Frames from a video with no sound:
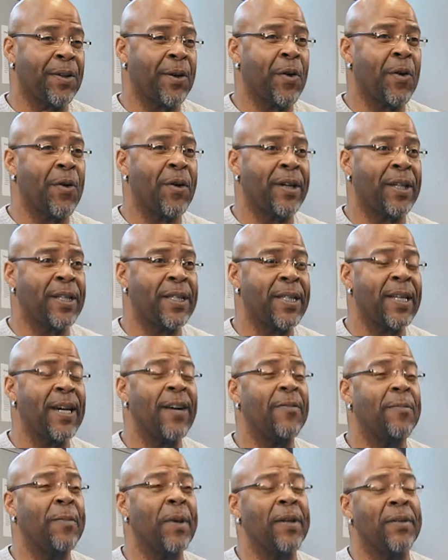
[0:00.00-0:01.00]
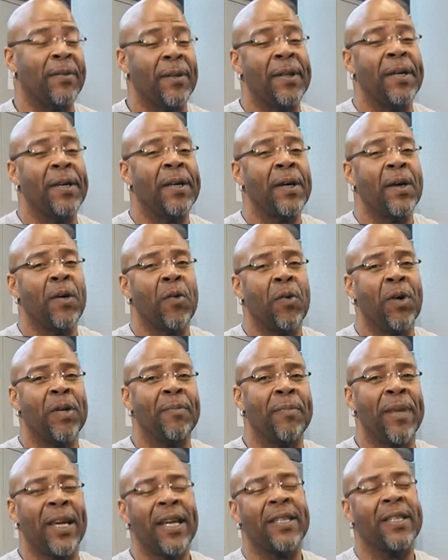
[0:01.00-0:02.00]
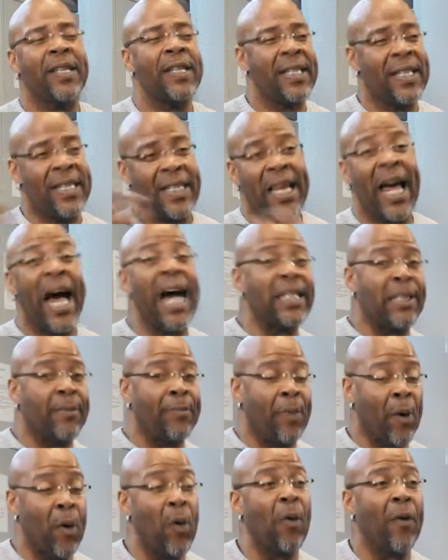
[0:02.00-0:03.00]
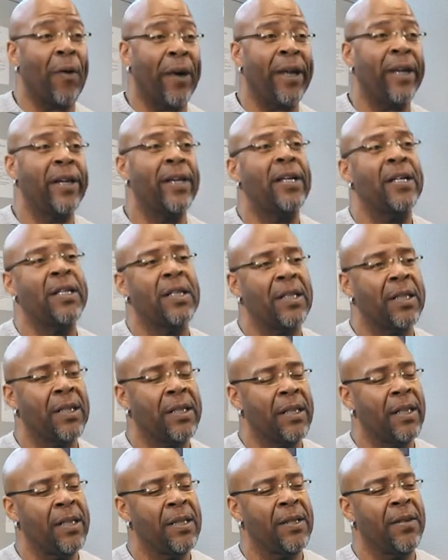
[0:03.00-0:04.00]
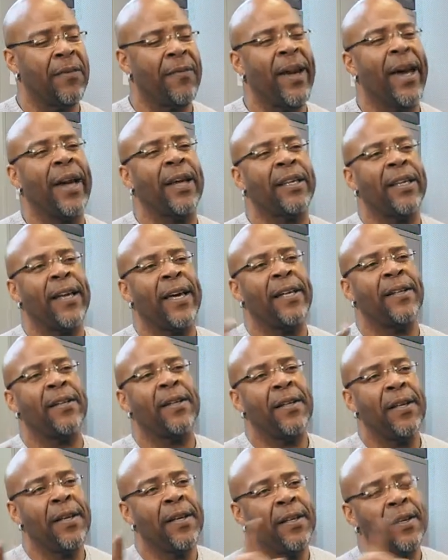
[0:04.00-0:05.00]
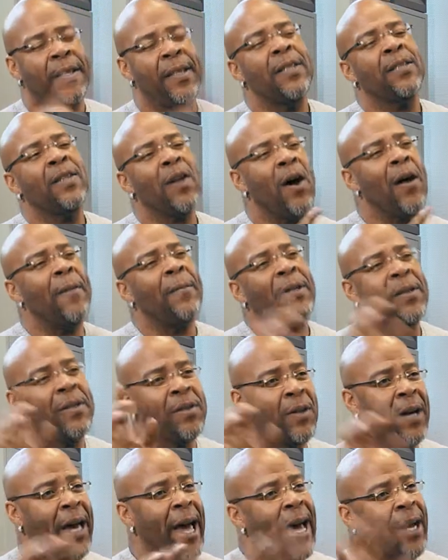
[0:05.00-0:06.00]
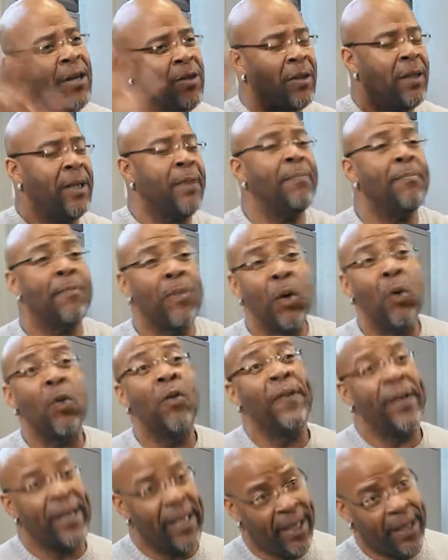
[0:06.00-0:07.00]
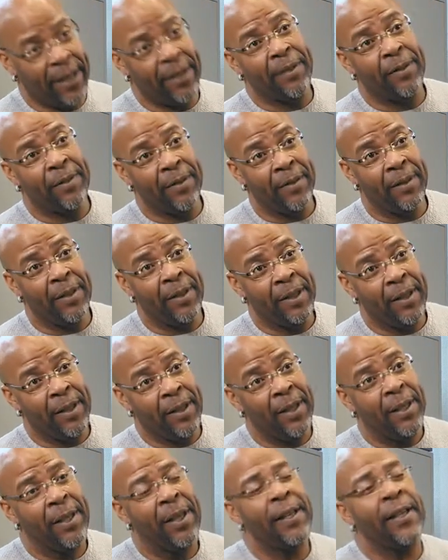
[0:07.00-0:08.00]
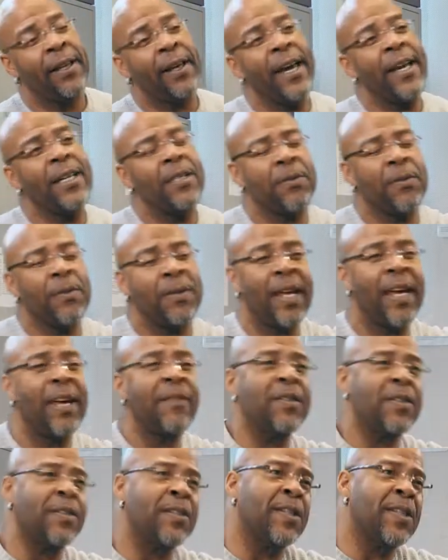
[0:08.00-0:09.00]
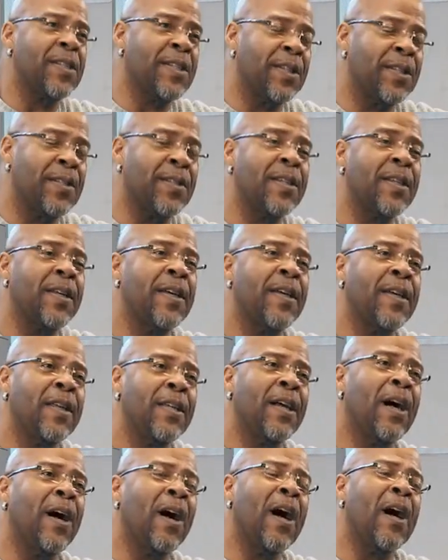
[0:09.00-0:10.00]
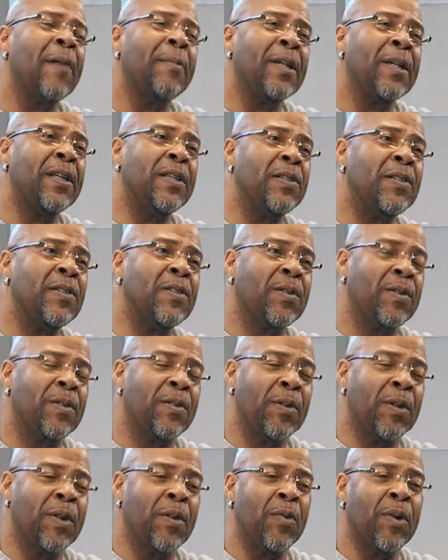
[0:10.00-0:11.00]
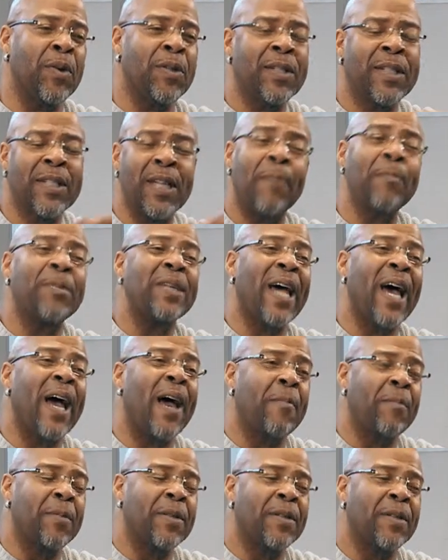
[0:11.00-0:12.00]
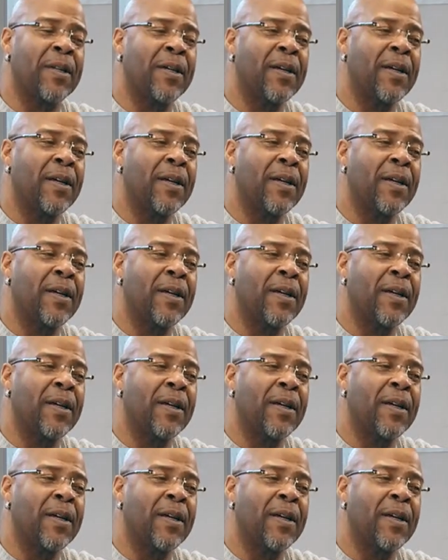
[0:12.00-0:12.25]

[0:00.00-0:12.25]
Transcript: the chord itself. But what makes it not boring is the fact that these harmonies are actually moving. In the case of the Davis sisters, the harmony is, it was sometimes